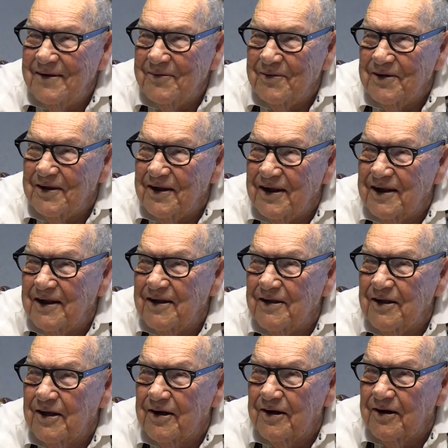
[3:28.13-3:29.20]
But then they
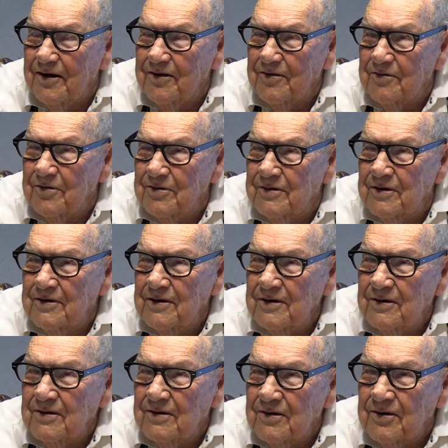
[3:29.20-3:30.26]
had another,
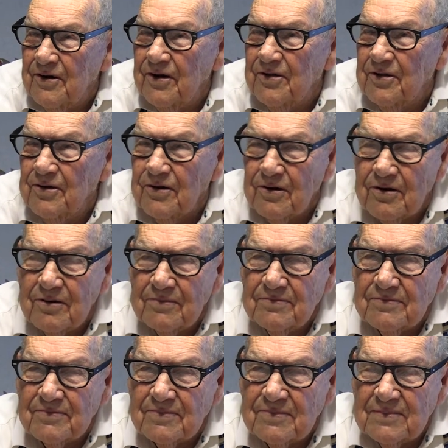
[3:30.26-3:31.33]
another
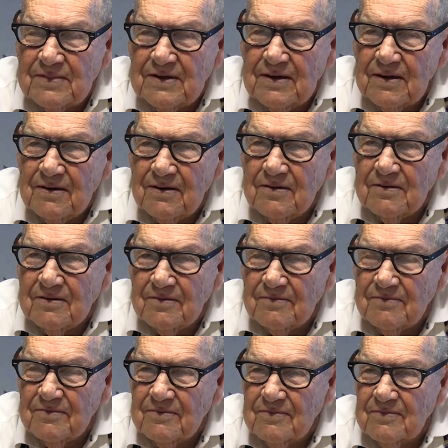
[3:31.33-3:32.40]
uh, uh,
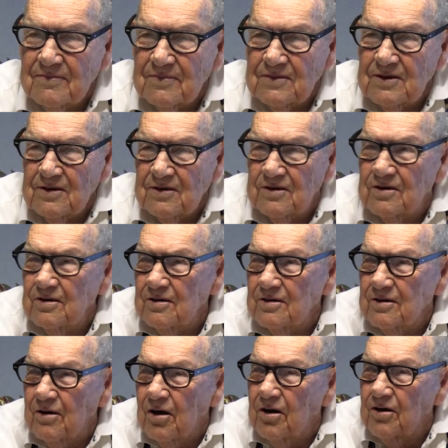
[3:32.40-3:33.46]

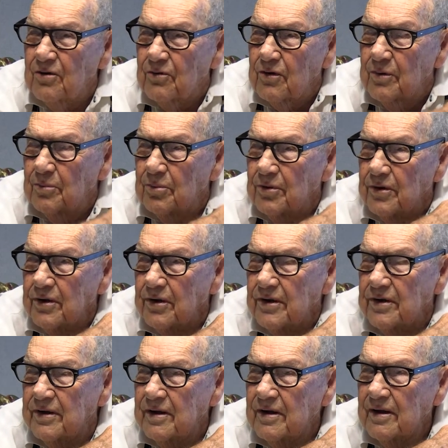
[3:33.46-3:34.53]
concrete
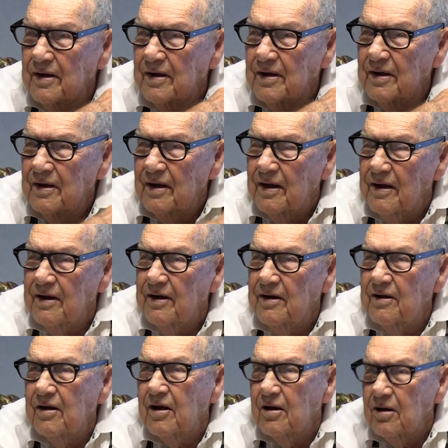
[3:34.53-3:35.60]
bridge. Mm-hmm. And
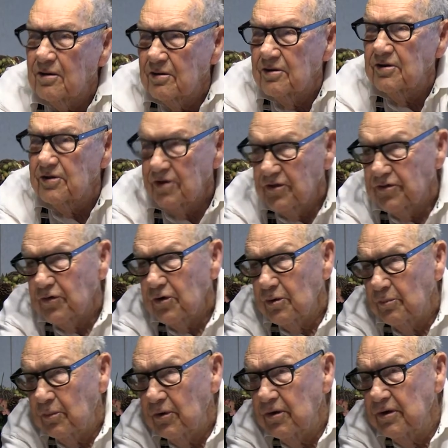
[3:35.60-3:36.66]
then they got, this is the
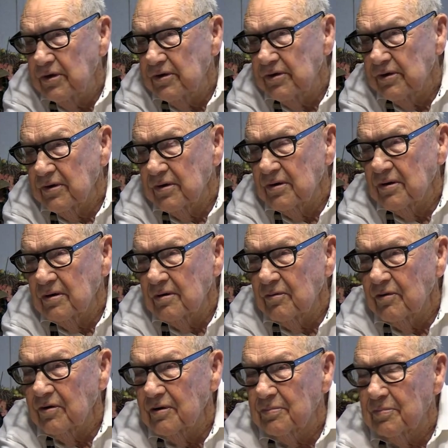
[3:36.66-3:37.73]
third bridge there.
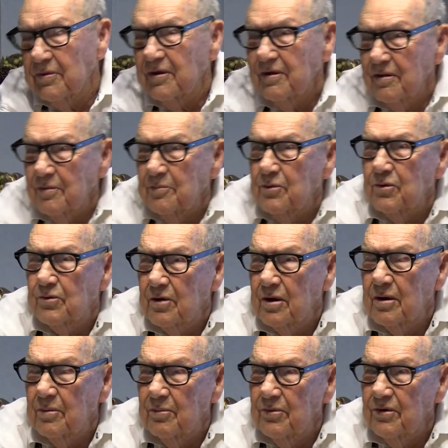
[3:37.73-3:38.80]
Okay. The
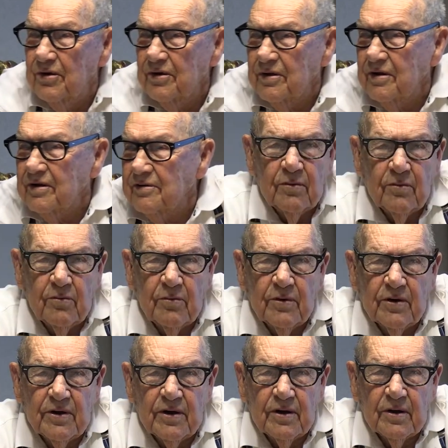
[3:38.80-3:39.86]
Buchanan Bridge. Yeah.
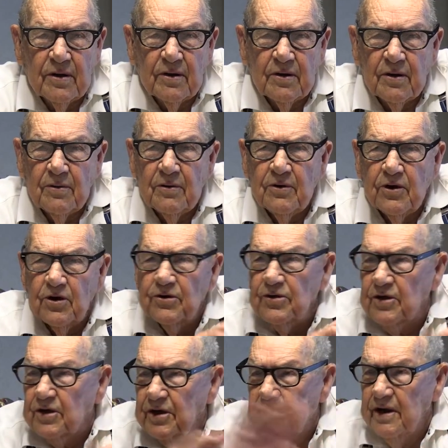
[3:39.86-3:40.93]
Well, they uh, dug
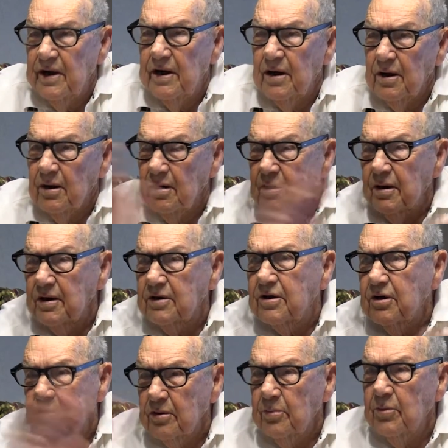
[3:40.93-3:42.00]
the canal, they
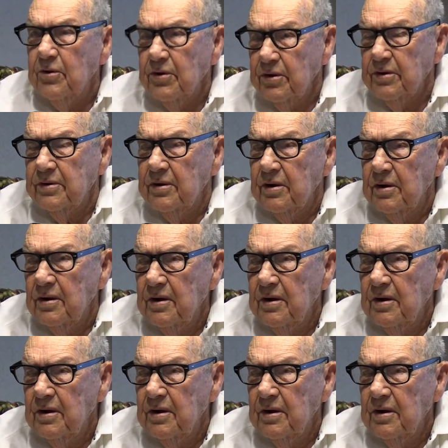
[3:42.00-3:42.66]
cut the bridge.